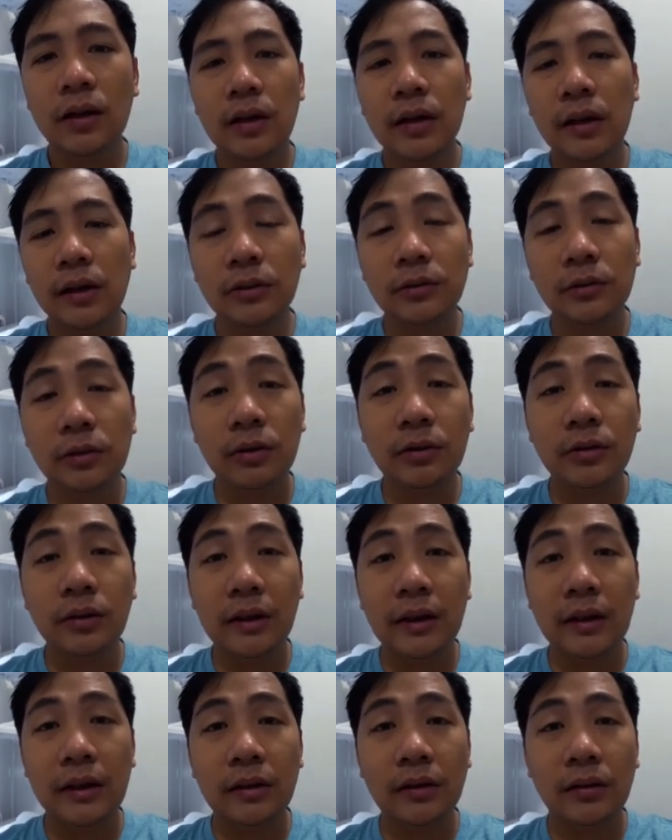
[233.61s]

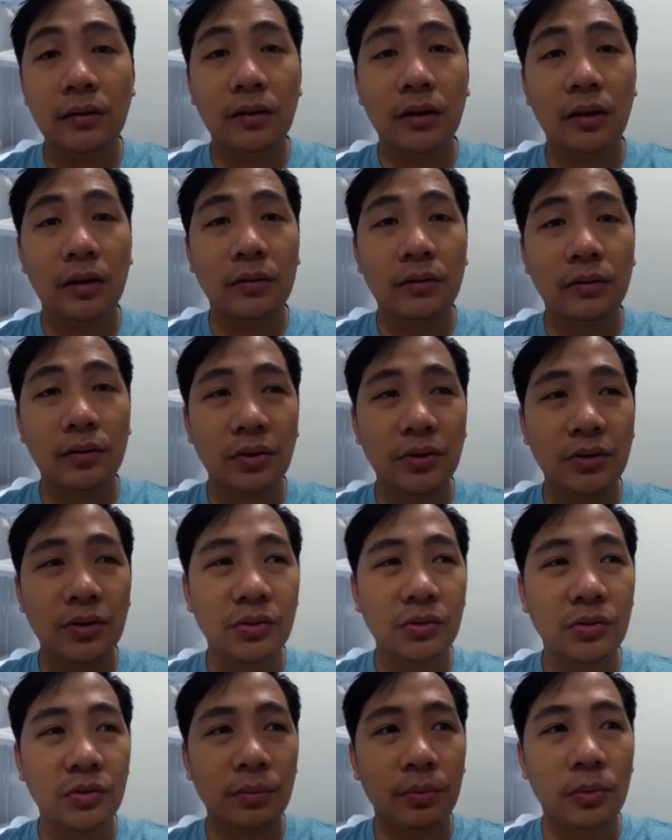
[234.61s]
there's
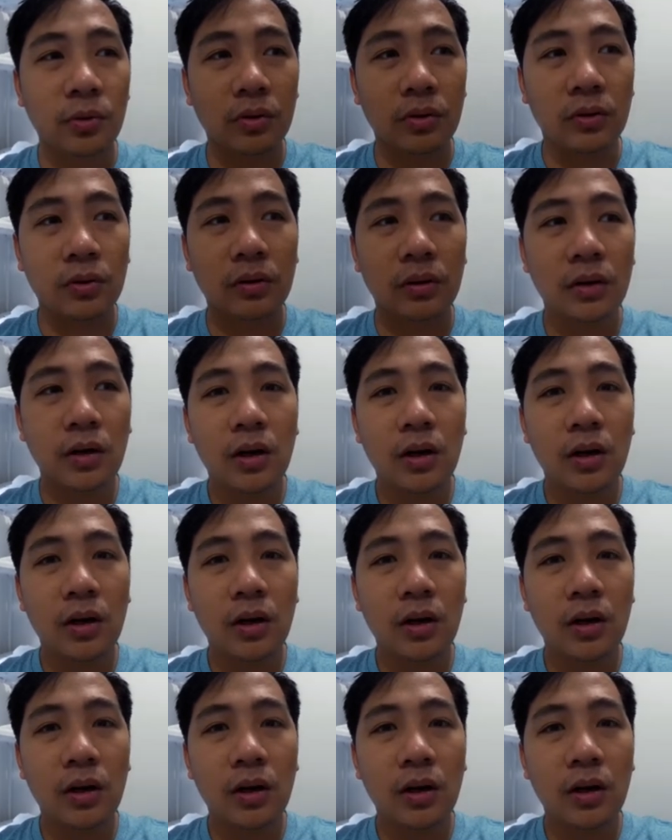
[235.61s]
no more